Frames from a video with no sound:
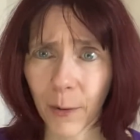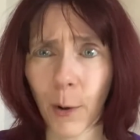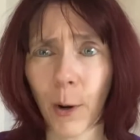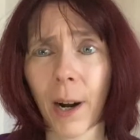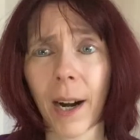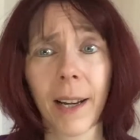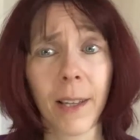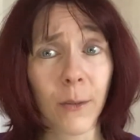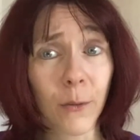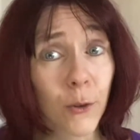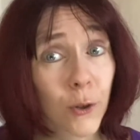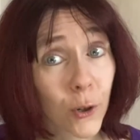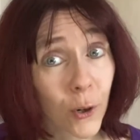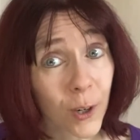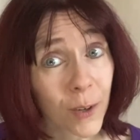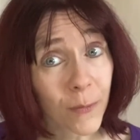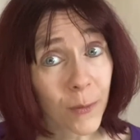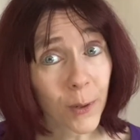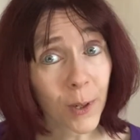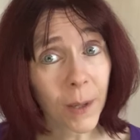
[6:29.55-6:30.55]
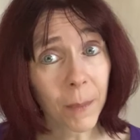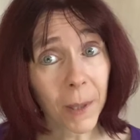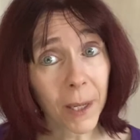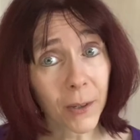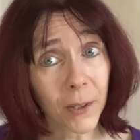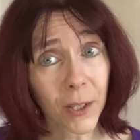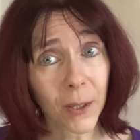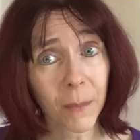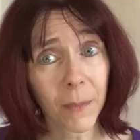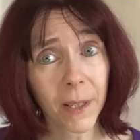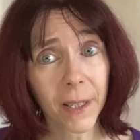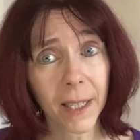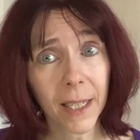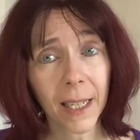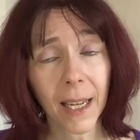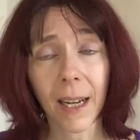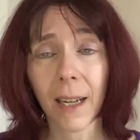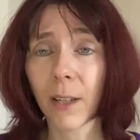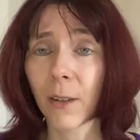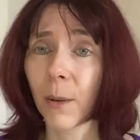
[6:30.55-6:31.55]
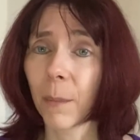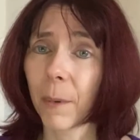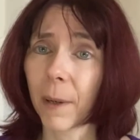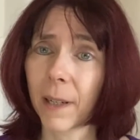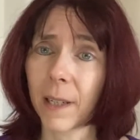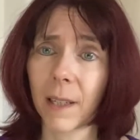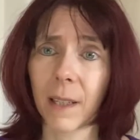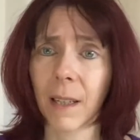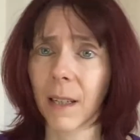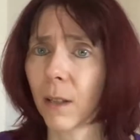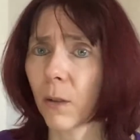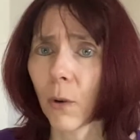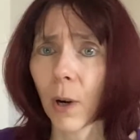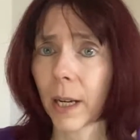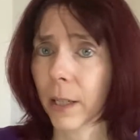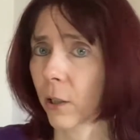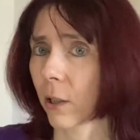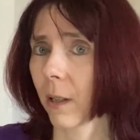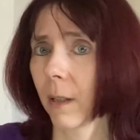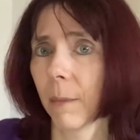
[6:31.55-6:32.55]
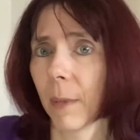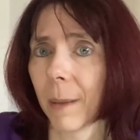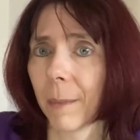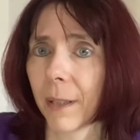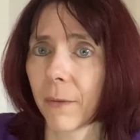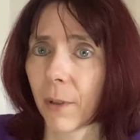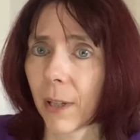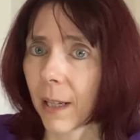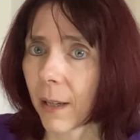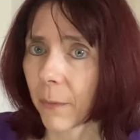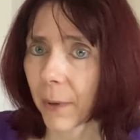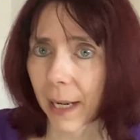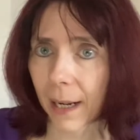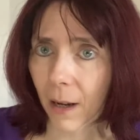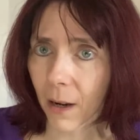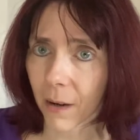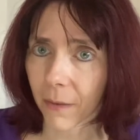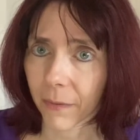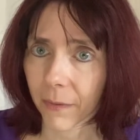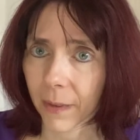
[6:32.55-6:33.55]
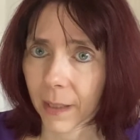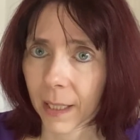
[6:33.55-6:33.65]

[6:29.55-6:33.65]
Or are you joyful about your money? Are you abundant? Are you actually maybe really well off?